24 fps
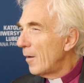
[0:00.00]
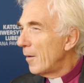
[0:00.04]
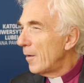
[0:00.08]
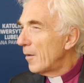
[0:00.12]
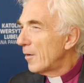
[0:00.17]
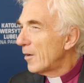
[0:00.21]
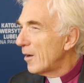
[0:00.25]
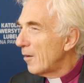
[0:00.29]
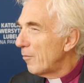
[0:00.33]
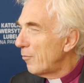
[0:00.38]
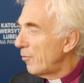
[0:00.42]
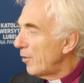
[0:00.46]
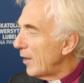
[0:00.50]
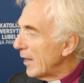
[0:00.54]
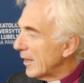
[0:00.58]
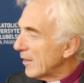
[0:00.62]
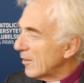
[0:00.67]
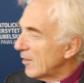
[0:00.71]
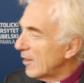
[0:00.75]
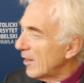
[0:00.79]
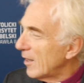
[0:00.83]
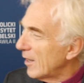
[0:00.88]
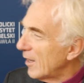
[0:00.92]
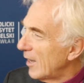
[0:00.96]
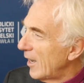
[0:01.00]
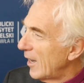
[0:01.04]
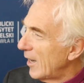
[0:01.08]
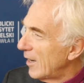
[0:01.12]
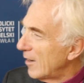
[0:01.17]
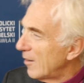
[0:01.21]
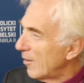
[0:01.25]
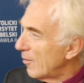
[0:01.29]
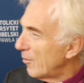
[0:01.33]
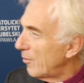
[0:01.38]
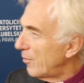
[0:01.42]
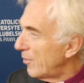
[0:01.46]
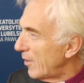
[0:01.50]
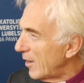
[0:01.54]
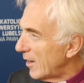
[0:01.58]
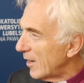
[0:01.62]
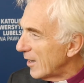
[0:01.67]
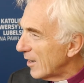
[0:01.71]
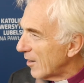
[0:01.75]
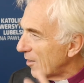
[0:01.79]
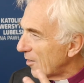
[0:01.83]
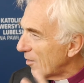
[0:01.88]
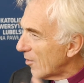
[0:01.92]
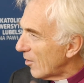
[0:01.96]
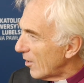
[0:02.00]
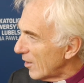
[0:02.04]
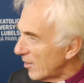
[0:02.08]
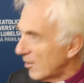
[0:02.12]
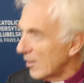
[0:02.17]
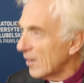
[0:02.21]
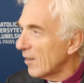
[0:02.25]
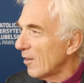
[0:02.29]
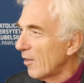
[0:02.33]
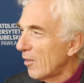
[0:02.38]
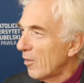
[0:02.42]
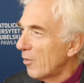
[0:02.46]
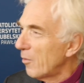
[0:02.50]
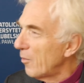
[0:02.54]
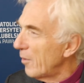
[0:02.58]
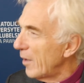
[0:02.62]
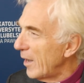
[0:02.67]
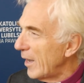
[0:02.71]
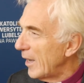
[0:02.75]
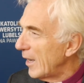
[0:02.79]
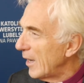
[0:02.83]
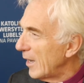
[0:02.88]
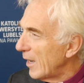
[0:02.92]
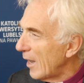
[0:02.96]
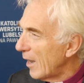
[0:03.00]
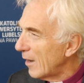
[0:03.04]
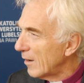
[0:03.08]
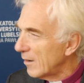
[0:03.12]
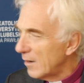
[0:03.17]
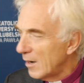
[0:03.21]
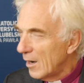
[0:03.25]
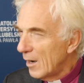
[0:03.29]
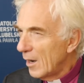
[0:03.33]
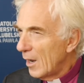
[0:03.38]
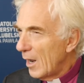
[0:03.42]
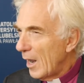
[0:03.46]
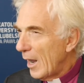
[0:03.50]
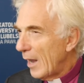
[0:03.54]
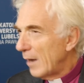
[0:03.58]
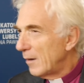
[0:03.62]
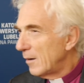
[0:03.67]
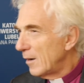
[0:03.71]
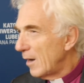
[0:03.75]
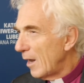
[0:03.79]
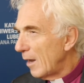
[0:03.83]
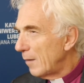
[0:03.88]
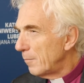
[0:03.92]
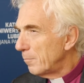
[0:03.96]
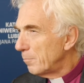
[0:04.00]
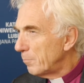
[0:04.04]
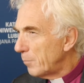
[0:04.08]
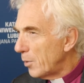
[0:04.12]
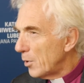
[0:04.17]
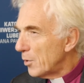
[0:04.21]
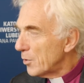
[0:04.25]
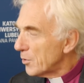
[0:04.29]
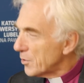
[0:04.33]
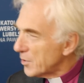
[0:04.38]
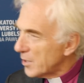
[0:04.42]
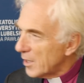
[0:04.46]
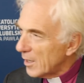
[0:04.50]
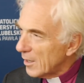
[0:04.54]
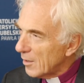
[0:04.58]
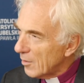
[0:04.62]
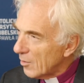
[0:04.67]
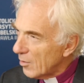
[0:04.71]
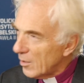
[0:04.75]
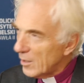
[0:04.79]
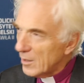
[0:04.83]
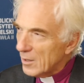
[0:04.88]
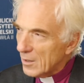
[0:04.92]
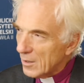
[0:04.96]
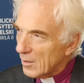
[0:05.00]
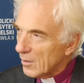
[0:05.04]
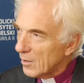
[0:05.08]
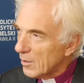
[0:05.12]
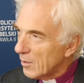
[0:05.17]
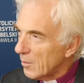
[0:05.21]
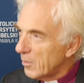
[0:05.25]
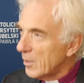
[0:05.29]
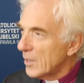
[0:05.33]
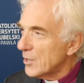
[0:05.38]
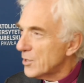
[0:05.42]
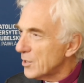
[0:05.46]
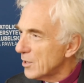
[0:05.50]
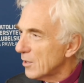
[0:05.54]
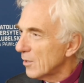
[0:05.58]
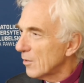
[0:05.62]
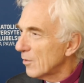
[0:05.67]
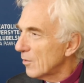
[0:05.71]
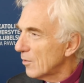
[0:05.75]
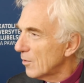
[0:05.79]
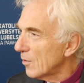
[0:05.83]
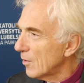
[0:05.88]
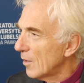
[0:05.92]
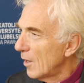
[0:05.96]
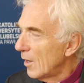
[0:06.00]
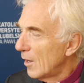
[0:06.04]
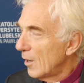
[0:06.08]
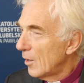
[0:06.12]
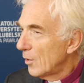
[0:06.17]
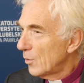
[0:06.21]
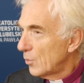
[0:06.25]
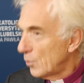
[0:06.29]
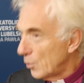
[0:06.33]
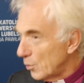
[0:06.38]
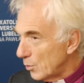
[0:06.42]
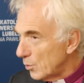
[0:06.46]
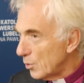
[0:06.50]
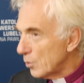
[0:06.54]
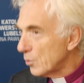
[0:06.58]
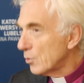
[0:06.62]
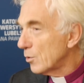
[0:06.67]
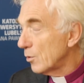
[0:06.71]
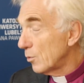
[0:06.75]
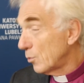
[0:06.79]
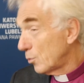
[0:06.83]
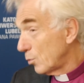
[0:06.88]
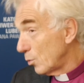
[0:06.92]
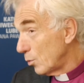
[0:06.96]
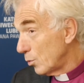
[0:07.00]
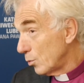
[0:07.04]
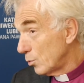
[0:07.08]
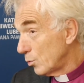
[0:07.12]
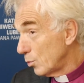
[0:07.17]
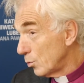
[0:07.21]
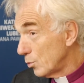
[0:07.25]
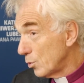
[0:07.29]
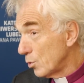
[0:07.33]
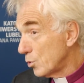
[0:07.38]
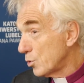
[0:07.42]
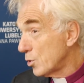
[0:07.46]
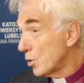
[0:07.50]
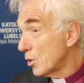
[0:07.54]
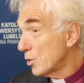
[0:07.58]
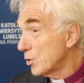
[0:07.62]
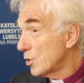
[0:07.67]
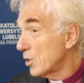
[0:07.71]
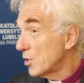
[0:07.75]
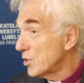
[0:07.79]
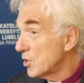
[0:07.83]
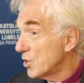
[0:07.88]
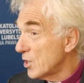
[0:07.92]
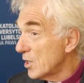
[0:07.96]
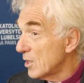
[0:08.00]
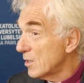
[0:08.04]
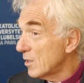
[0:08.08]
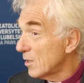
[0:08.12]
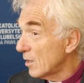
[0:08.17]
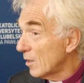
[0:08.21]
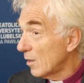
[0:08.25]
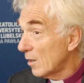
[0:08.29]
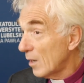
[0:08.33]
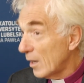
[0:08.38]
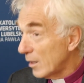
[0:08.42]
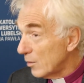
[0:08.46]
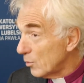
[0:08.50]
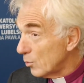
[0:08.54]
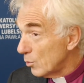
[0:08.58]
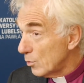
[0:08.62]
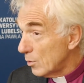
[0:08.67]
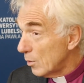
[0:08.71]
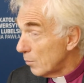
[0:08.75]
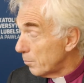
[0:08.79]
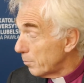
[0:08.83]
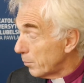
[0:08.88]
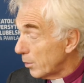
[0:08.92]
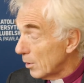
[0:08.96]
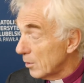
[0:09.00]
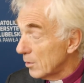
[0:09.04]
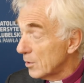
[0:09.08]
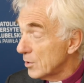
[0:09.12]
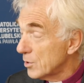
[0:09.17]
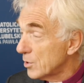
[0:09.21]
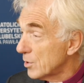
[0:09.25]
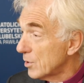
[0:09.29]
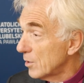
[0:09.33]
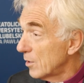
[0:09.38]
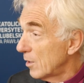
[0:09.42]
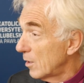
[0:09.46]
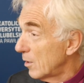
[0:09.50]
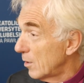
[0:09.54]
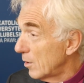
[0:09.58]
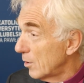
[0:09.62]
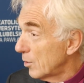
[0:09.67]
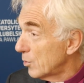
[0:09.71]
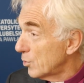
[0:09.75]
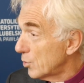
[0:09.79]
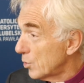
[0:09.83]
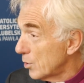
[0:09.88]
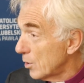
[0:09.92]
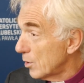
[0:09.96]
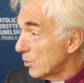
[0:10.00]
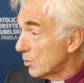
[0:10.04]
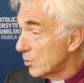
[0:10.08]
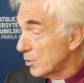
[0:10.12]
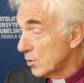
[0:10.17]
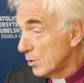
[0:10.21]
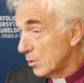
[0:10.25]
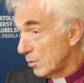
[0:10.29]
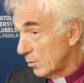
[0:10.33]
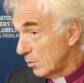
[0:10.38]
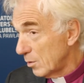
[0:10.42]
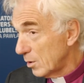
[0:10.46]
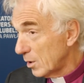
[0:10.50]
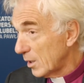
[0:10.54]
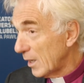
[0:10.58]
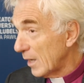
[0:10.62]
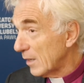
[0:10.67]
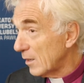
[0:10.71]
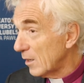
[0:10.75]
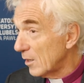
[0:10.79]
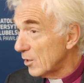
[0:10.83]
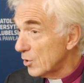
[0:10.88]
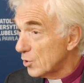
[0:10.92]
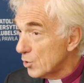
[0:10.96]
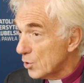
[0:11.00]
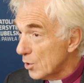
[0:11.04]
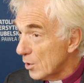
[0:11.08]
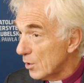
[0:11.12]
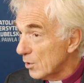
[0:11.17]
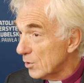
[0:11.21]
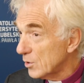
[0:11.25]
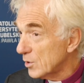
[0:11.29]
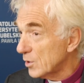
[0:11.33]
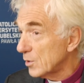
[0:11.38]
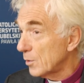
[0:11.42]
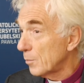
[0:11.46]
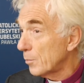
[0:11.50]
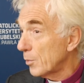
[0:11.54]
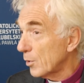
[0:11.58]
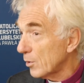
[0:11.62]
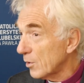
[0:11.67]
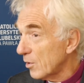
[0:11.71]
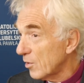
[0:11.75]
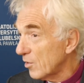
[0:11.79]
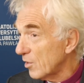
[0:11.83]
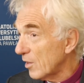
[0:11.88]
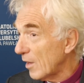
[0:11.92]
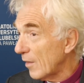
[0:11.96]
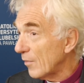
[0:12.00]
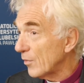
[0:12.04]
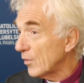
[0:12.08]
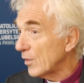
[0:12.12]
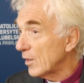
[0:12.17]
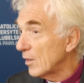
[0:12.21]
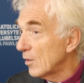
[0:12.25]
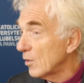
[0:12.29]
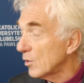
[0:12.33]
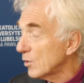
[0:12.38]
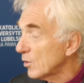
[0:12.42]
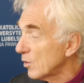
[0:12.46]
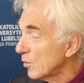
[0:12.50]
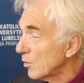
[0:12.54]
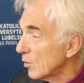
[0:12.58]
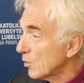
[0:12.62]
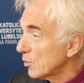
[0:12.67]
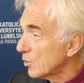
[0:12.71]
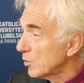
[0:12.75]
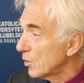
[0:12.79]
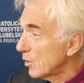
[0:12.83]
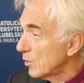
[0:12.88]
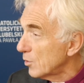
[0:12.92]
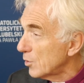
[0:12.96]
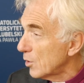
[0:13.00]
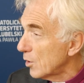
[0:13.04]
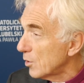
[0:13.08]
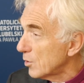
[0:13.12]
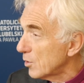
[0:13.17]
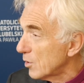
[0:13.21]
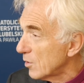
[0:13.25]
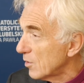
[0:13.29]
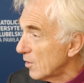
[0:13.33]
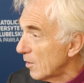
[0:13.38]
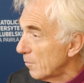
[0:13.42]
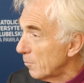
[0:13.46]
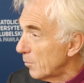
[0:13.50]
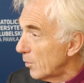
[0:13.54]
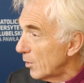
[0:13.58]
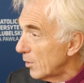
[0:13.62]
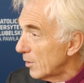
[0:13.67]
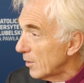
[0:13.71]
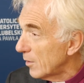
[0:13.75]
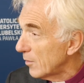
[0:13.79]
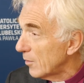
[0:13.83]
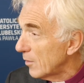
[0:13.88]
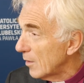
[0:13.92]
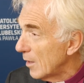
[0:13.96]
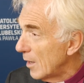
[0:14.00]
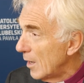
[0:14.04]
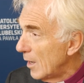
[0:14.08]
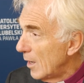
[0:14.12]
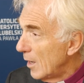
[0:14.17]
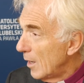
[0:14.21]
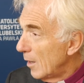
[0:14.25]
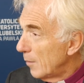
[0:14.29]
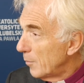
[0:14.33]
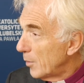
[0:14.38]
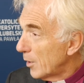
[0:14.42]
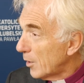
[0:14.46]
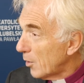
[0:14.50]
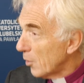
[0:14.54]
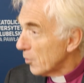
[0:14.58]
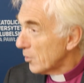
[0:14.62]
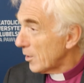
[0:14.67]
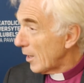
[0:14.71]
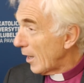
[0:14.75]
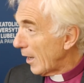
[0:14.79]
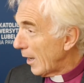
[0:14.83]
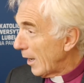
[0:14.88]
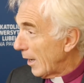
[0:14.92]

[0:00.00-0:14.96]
reflecting in a very critical way and posing critical questions to the church in general and to the Polish church, the Catholic Church, the Protestant, the Orthodox churches in Poland, because